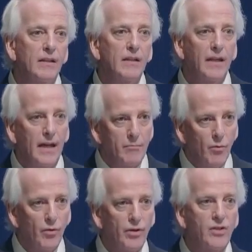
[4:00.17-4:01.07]
a
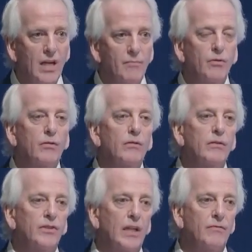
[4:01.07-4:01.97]
more stable
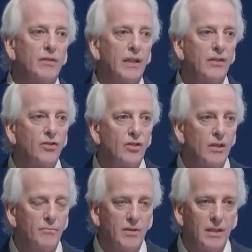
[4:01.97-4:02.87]
set of
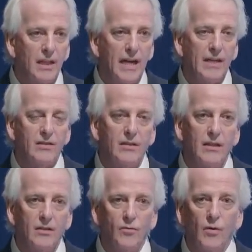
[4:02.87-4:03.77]
relationships in the last
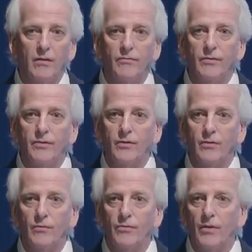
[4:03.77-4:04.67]
12
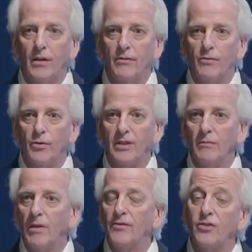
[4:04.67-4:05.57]
to 14
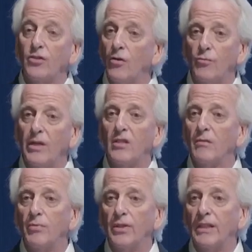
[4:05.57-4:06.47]
months. There's no reason to
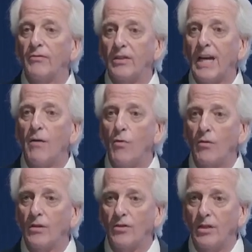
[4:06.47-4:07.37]
believe that that
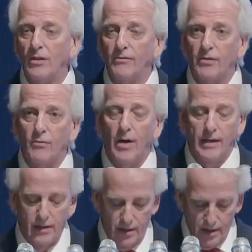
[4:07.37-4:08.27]
won't continue for
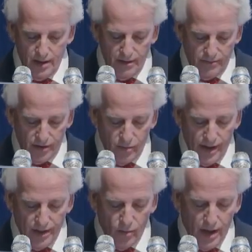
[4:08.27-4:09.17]

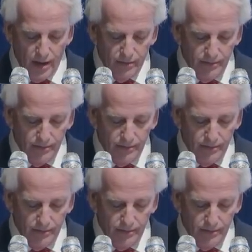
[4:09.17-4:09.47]
quite a while.